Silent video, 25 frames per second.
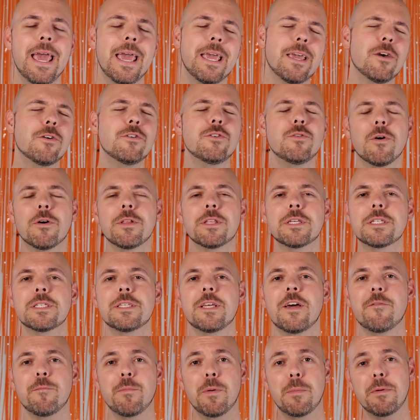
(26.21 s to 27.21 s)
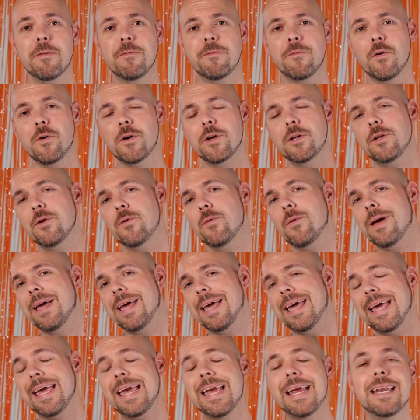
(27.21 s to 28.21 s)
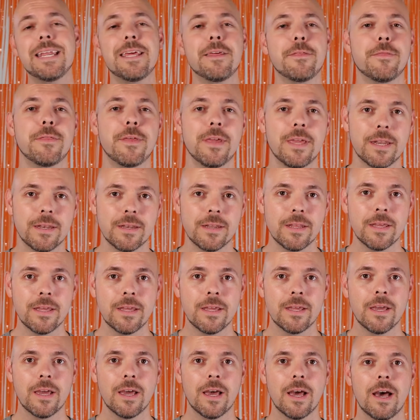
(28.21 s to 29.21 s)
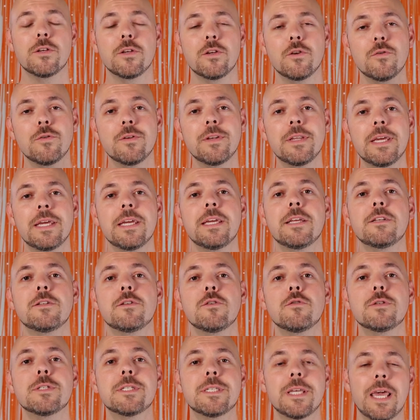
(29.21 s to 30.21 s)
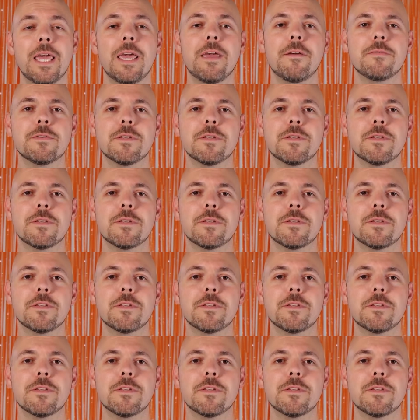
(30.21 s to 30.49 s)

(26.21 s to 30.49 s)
go do all this stuff, but before you do anything, you need to save